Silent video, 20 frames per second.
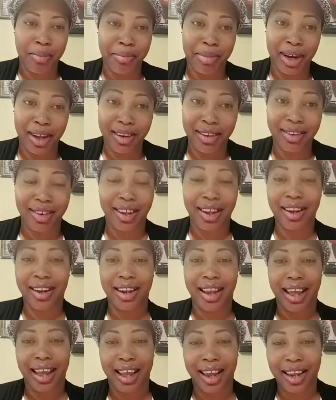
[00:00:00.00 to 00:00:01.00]
months and
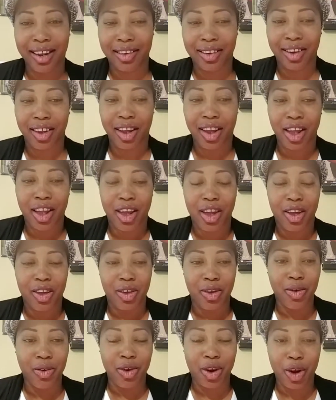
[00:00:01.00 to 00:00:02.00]
days,
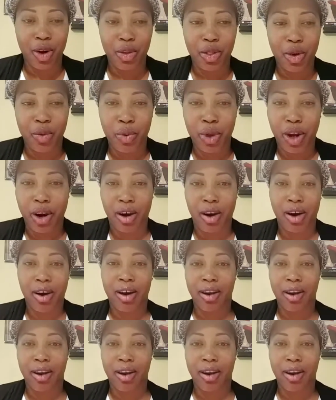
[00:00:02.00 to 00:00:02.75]
you know that we are on